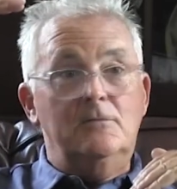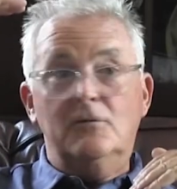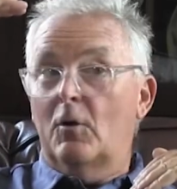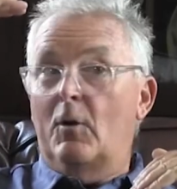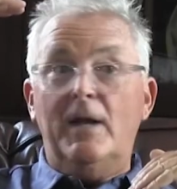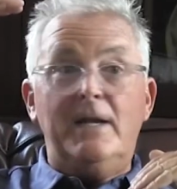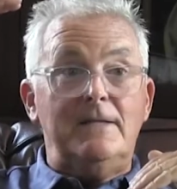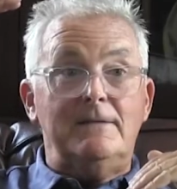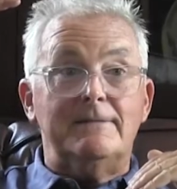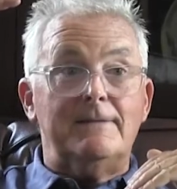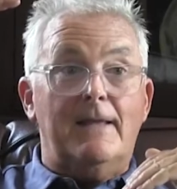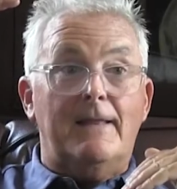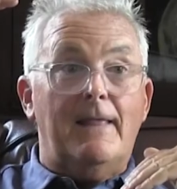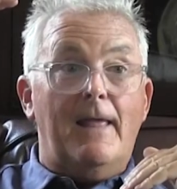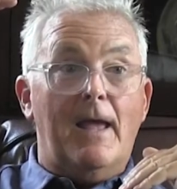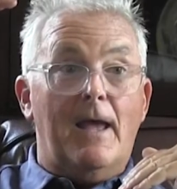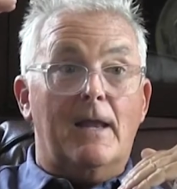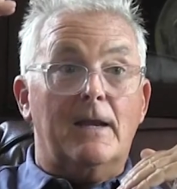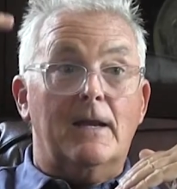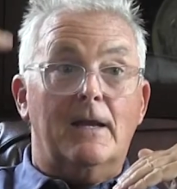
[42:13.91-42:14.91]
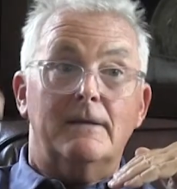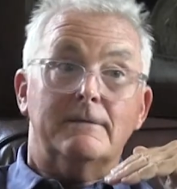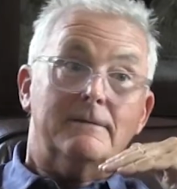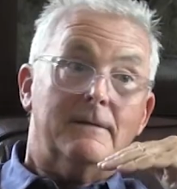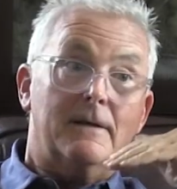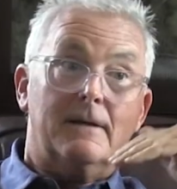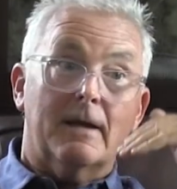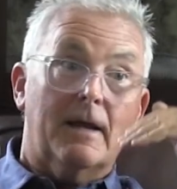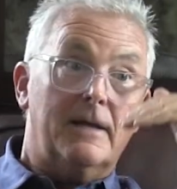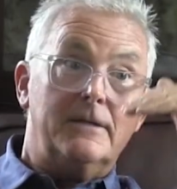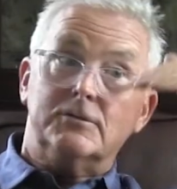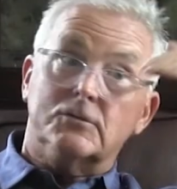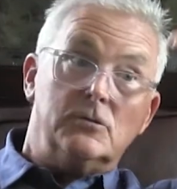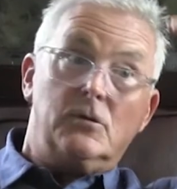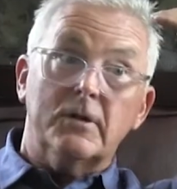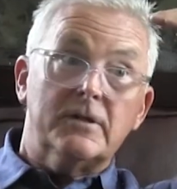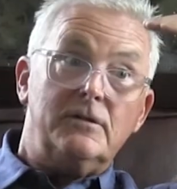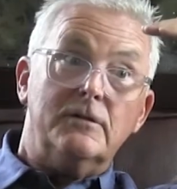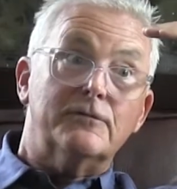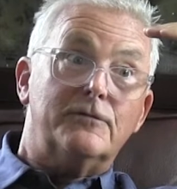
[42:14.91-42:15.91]
No, I didn't say that. I said I'd
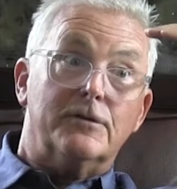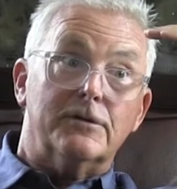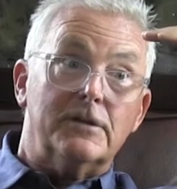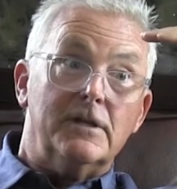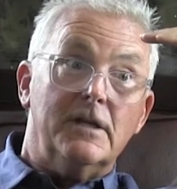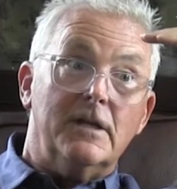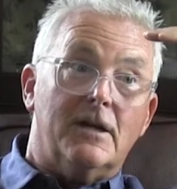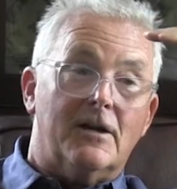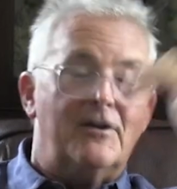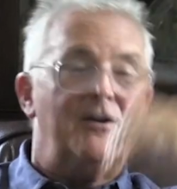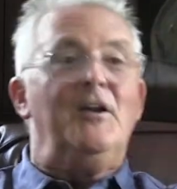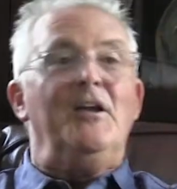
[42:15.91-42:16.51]
join you for dinner.